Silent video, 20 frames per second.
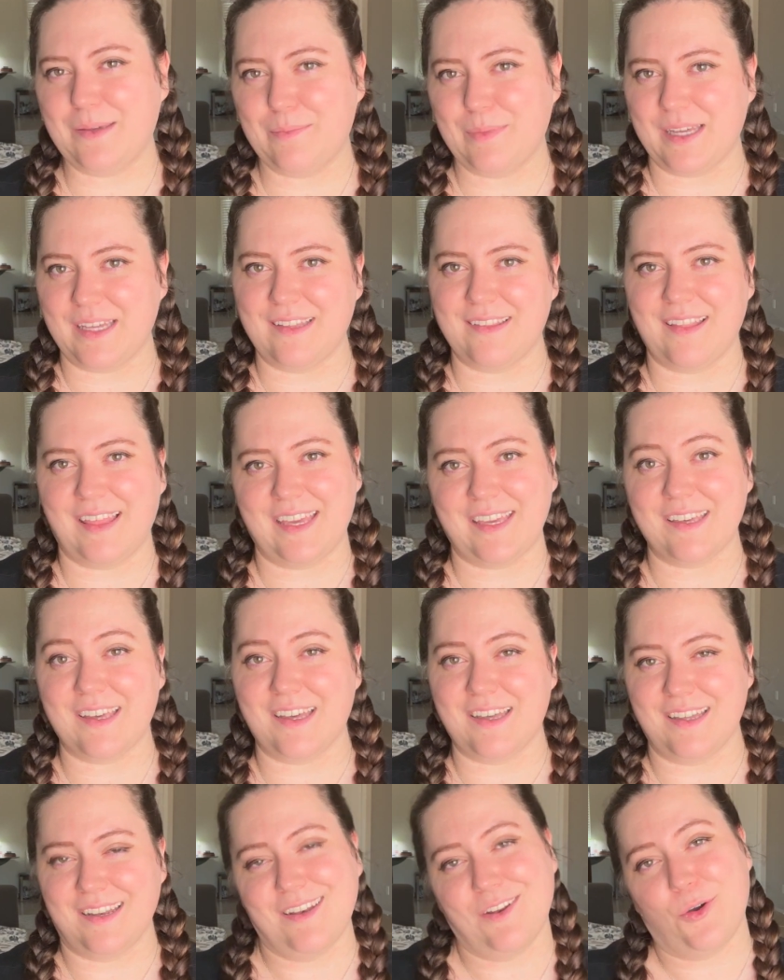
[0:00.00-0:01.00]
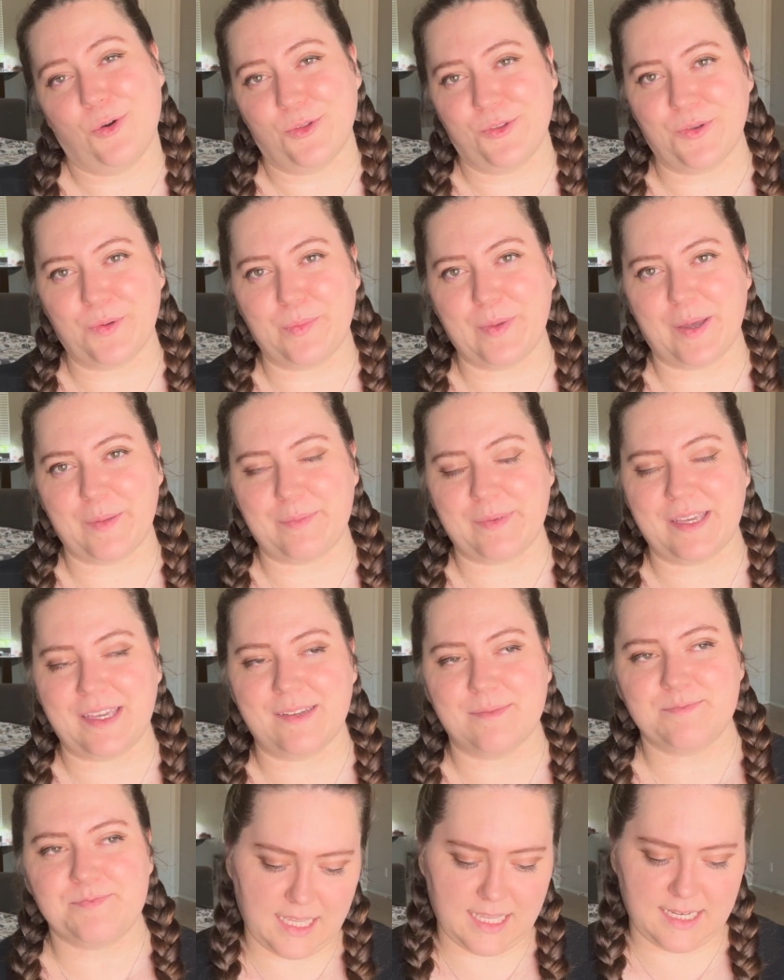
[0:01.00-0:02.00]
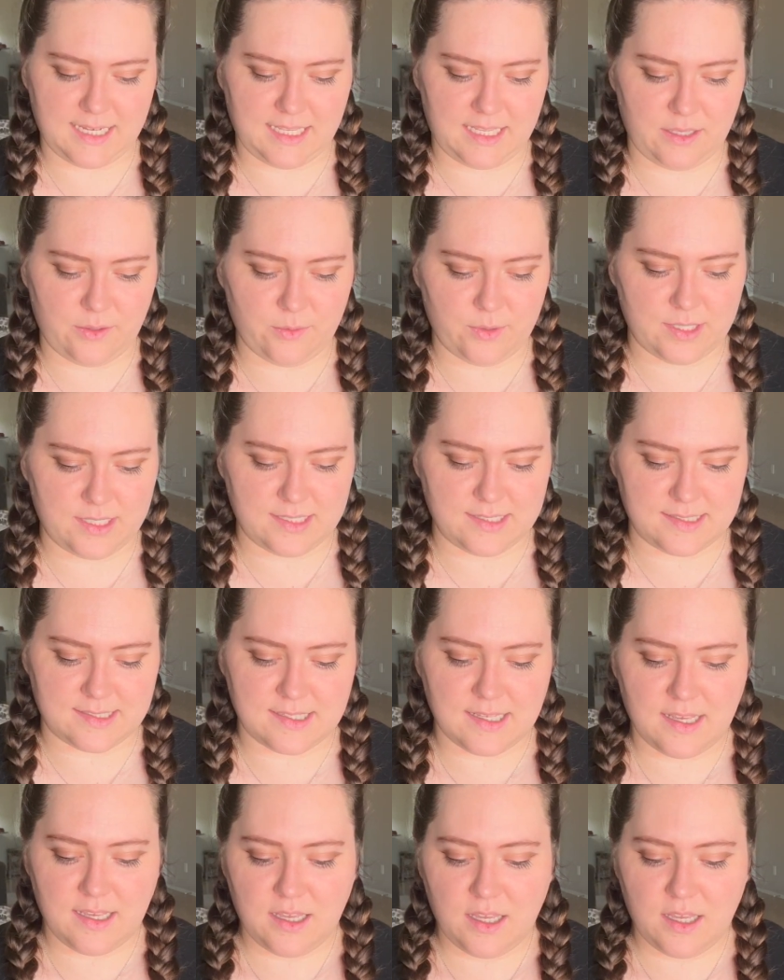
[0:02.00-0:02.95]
but like an older puppy, and he was